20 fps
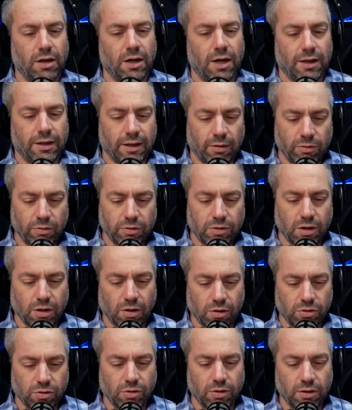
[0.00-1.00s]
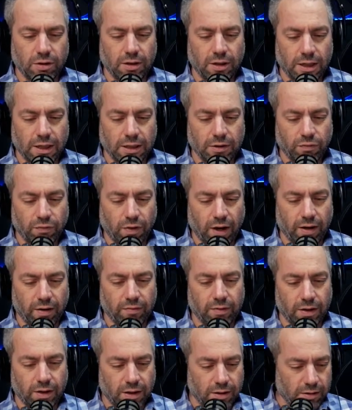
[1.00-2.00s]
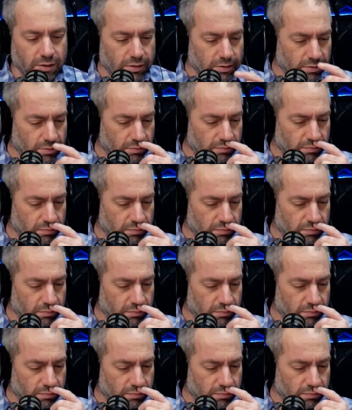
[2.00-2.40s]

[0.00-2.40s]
And I would say also in the next 5 days,